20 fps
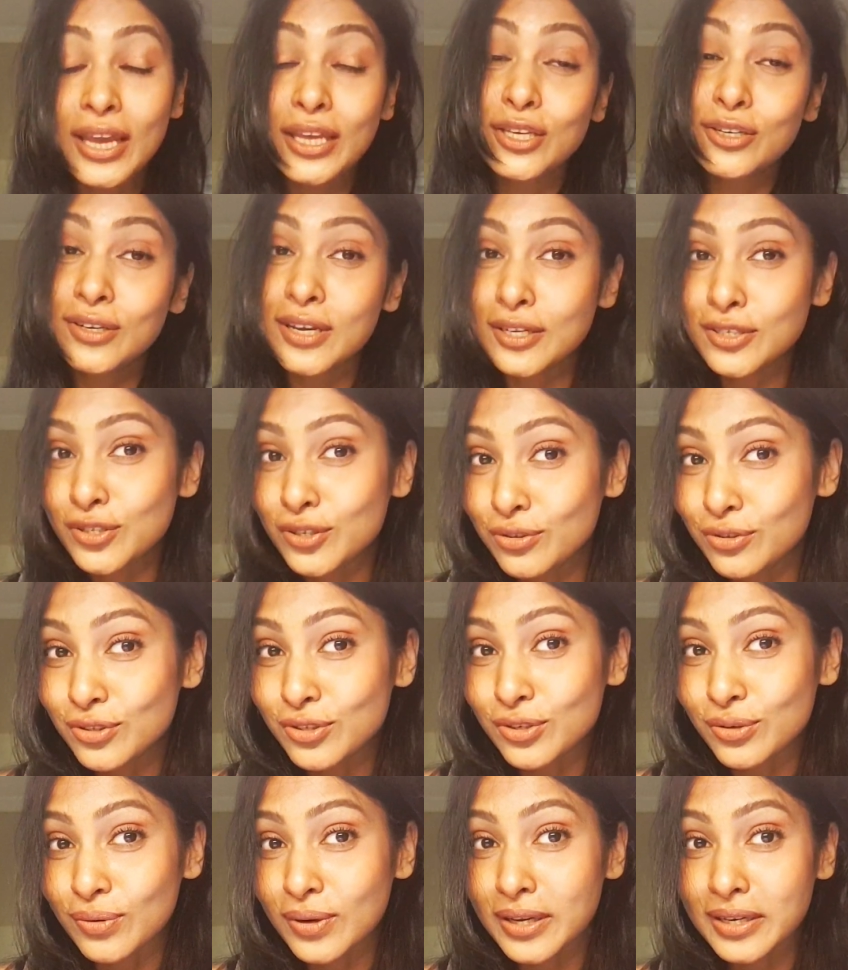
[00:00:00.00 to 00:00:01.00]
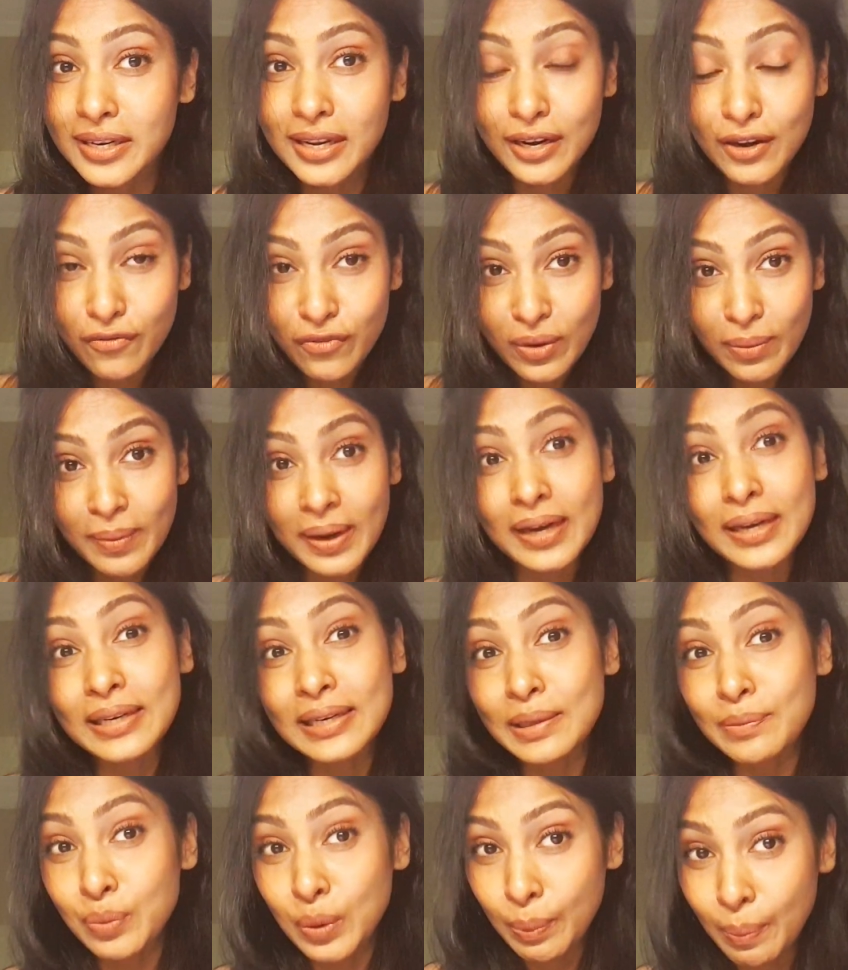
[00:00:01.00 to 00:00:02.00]
You get used to it. And if you're
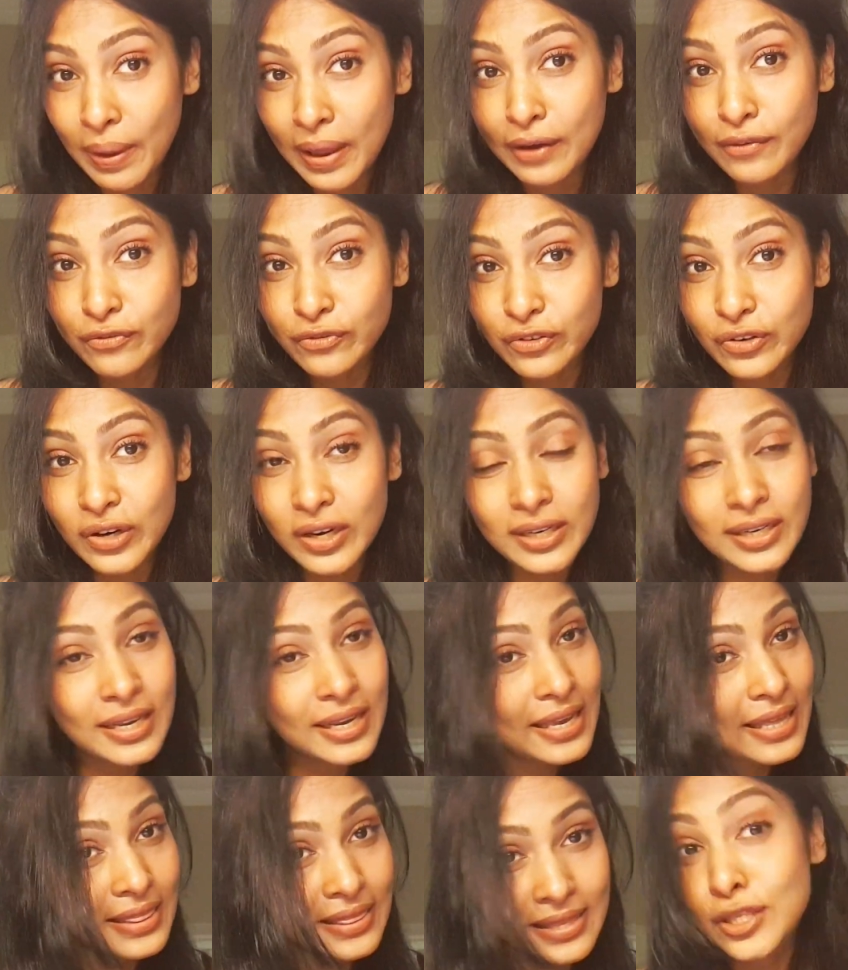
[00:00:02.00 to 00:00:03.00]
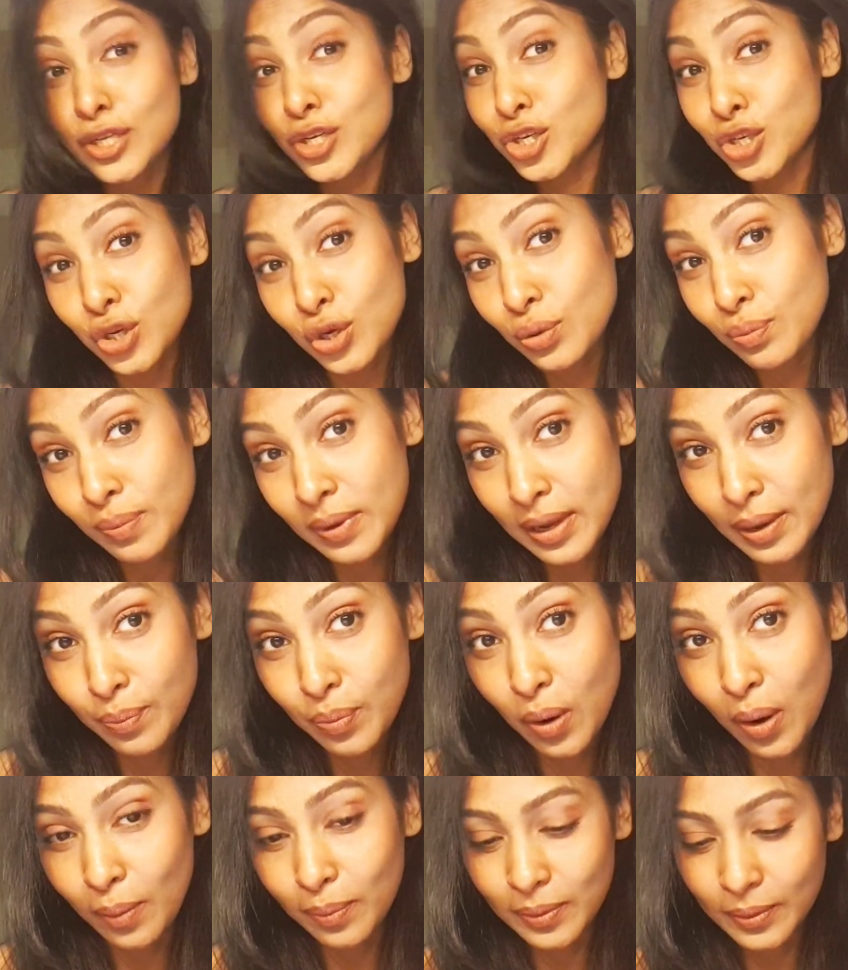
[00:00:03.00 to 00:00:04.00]
mentally prepared for it, this shouldn't be a
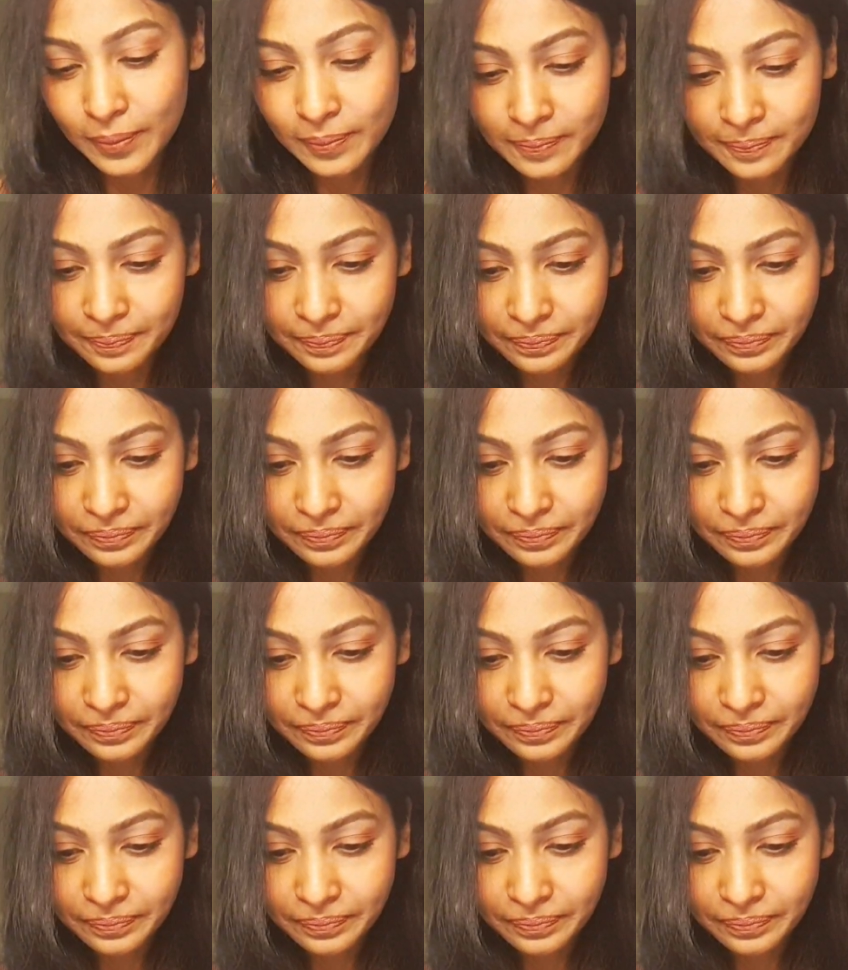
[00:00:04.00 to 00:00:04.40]
problem.